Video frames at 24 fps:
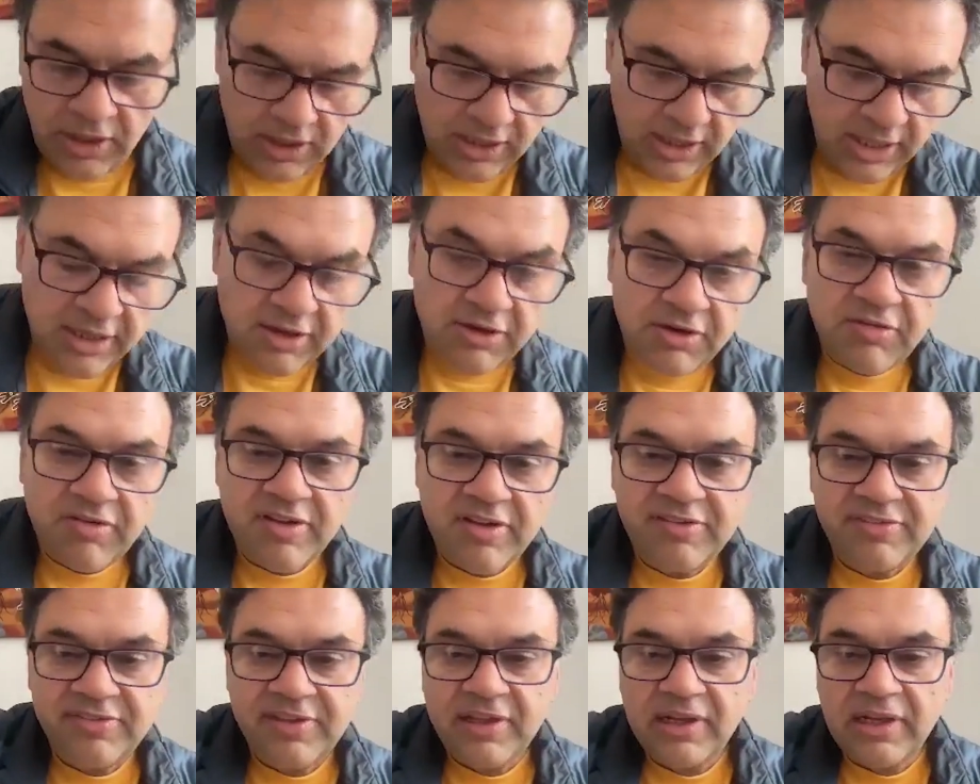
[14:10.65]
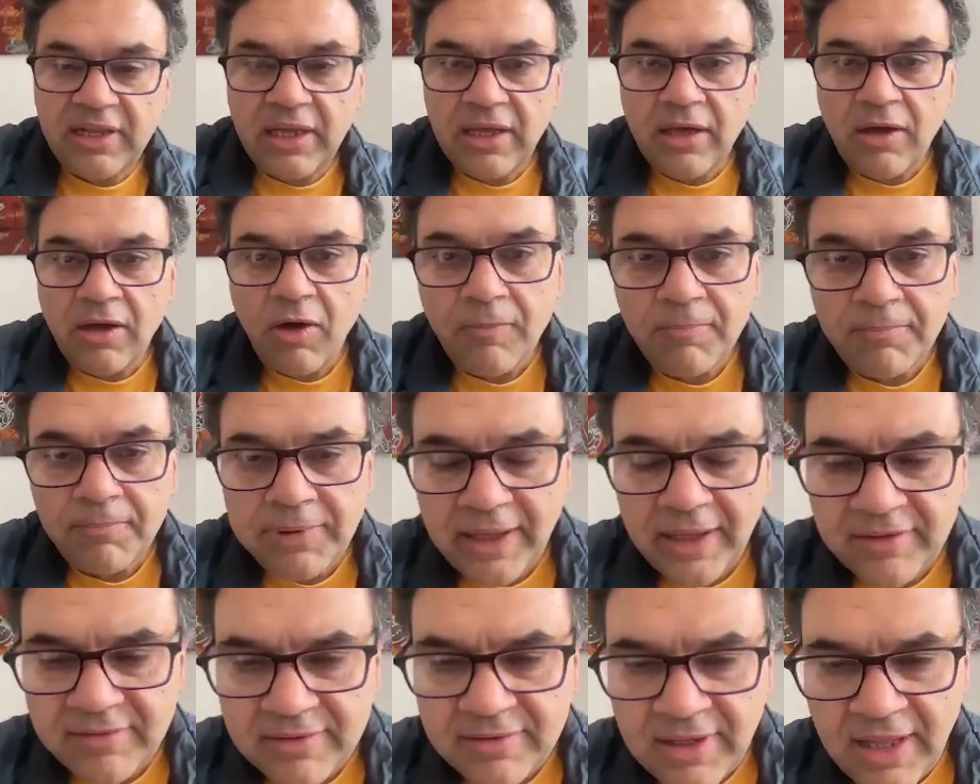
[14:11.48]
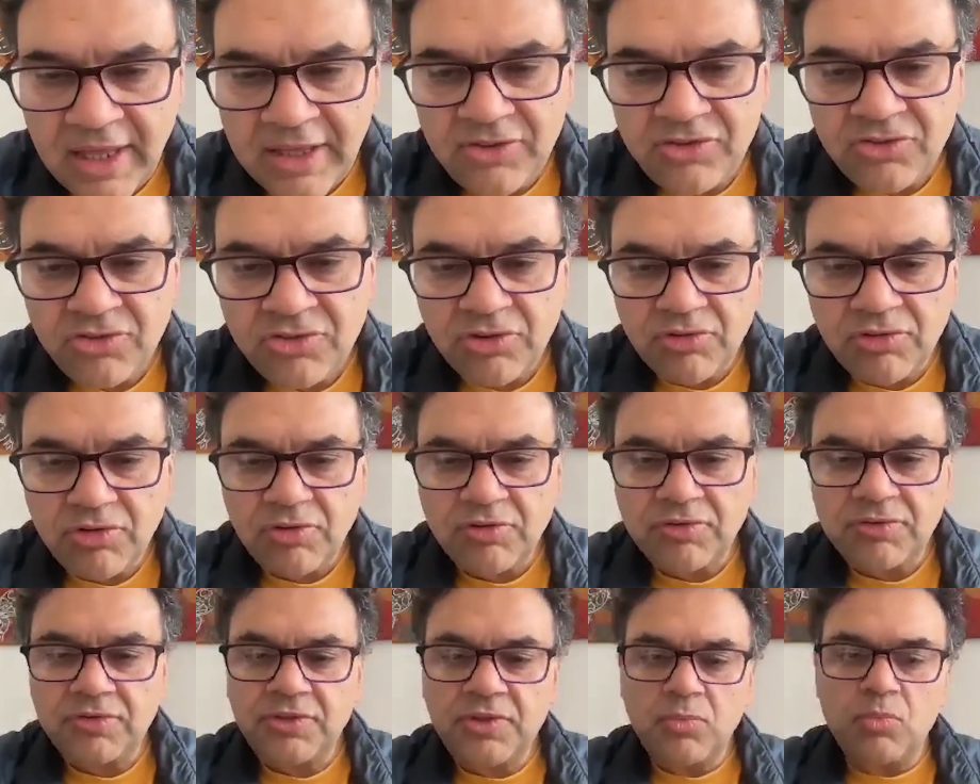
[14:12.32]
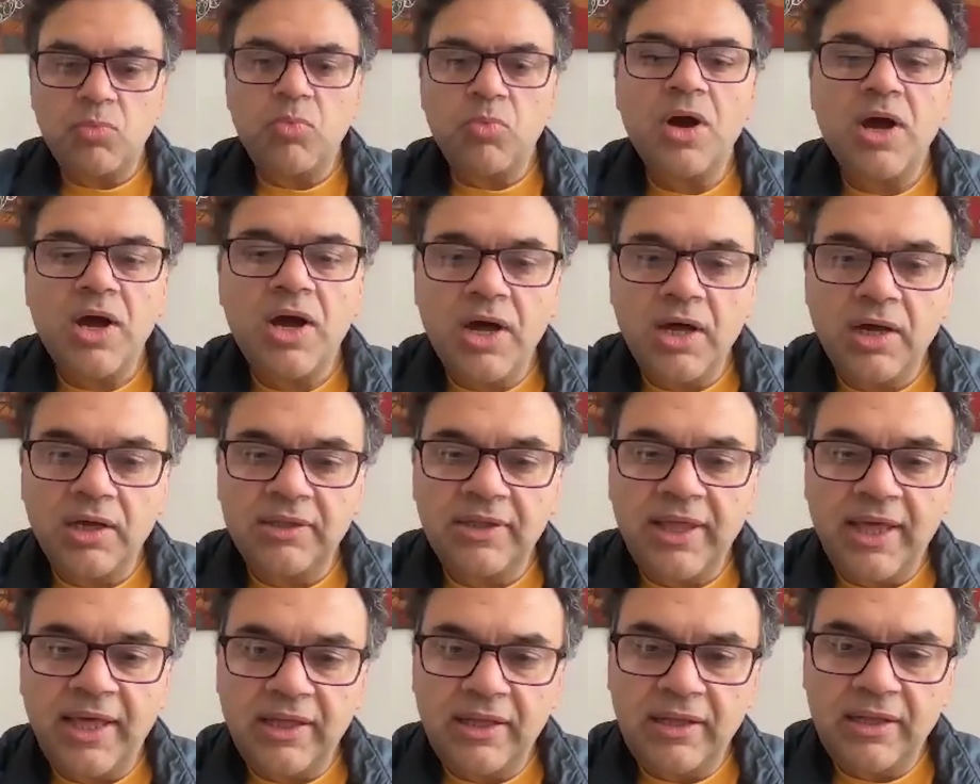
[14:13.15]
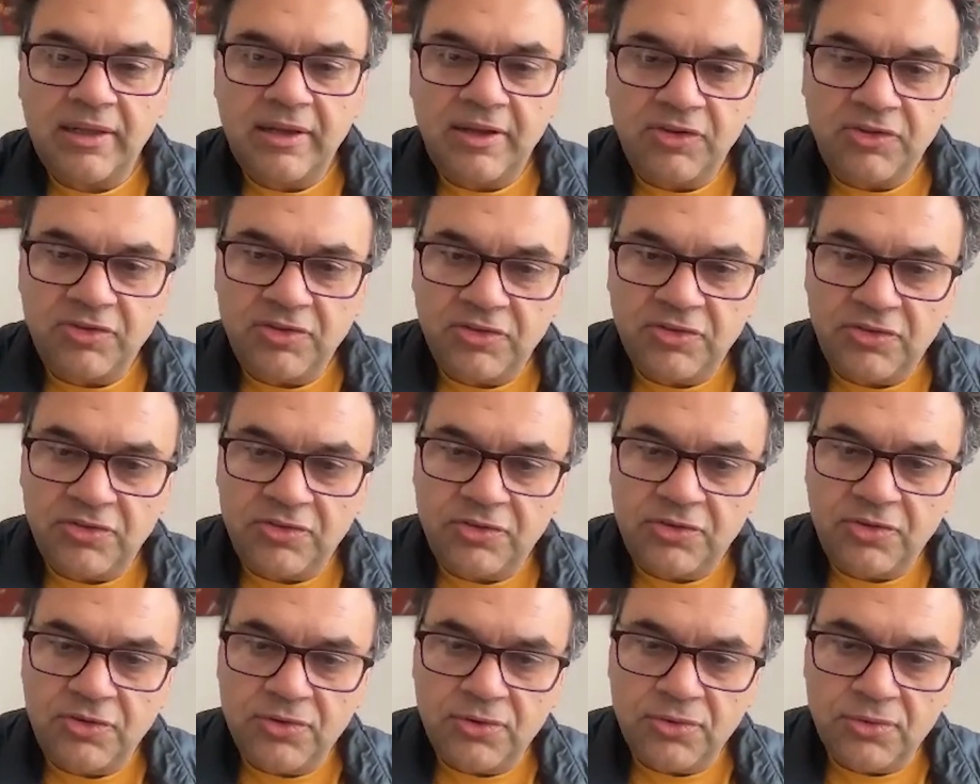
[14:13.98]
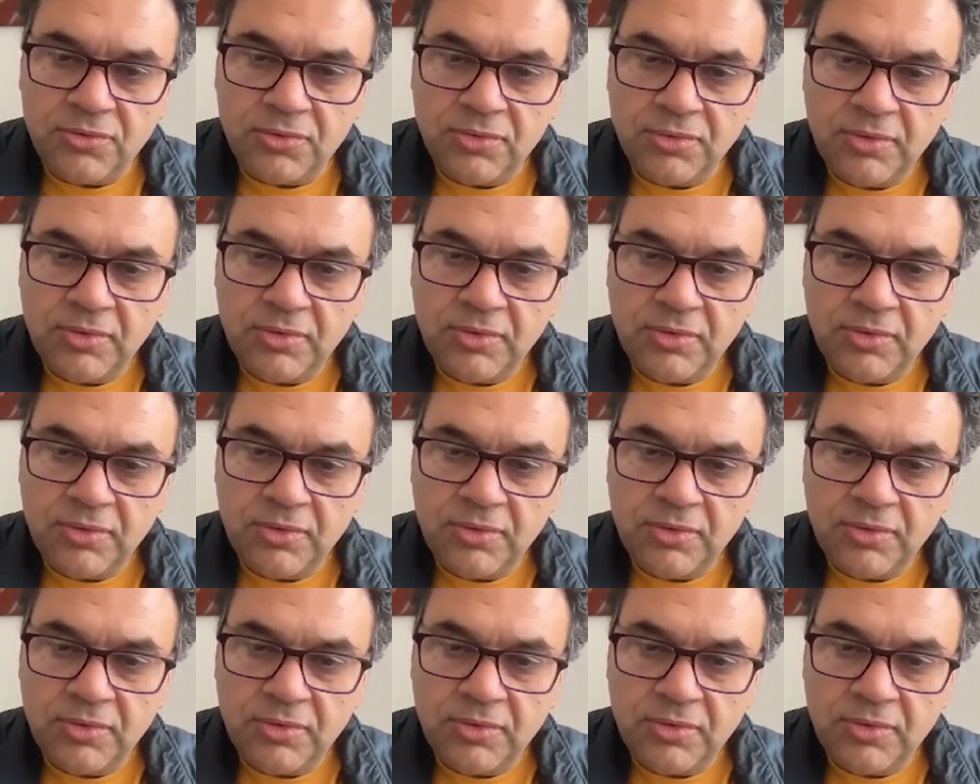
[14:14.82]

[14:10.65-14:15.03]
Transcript: increasingly complex nature of the work that clinicians do.